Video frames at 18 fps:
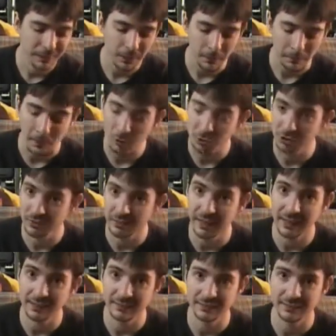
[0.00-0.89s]
the
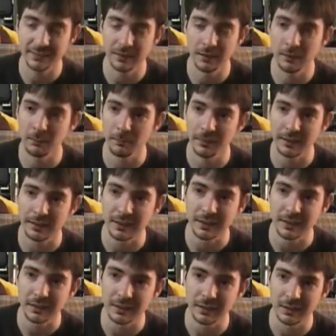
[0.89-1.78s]
merchandising is gonna
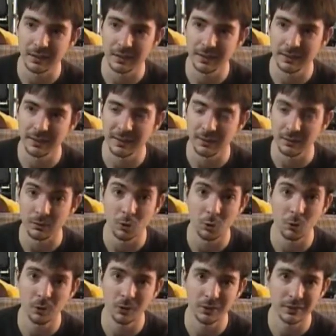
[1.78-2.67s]
be
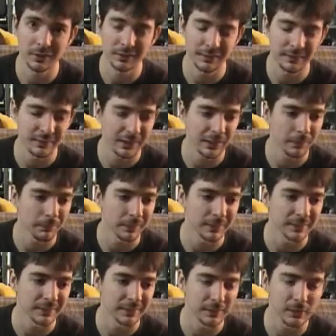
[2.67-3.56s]
galore. There's gonna
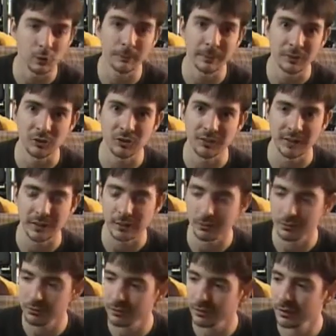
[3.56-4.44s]
be so much
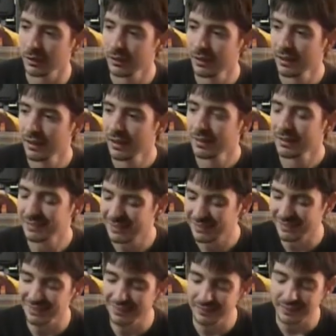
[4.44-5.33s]
stuff.
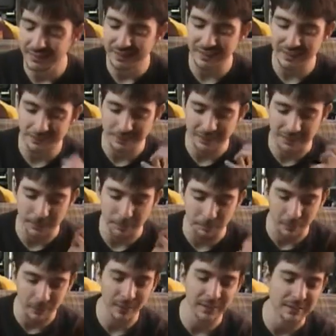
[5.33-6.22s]
Disney has
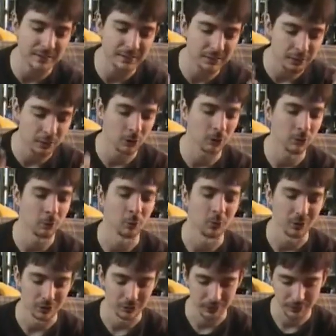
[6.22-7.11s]
bought Star
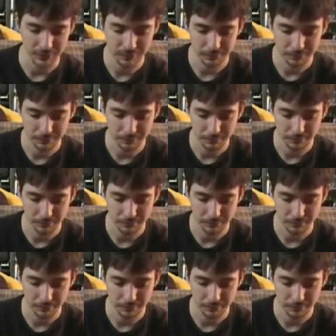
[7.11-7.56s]
Wars,